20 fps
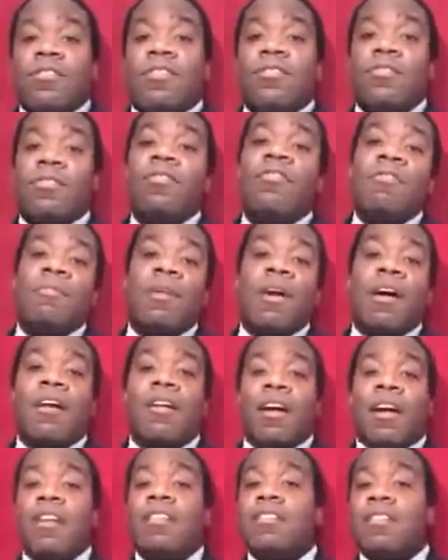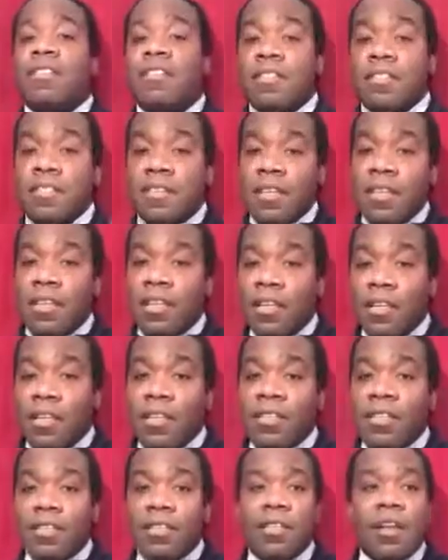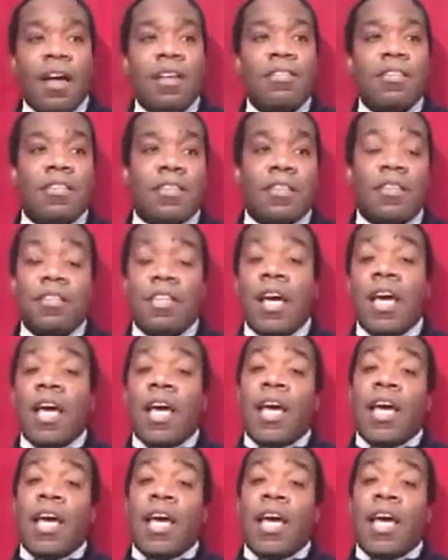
So Dhruva Maharaj, his thinking is, his logic is,